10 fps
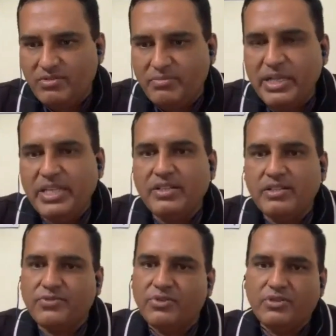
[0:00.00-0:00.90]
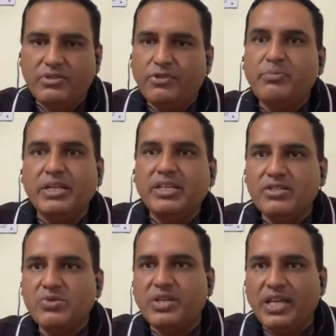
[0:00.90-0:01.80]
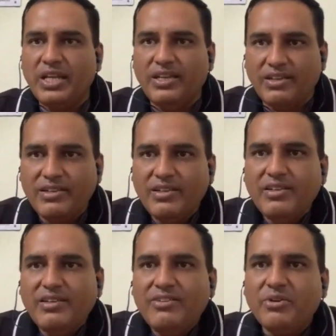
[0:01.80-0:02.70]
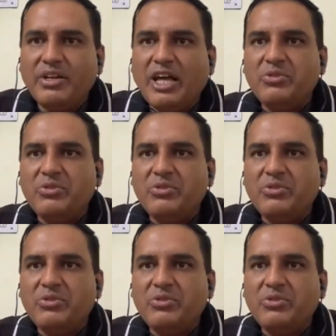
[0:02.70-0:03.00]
medicals for medicals to Delhi. Okay, now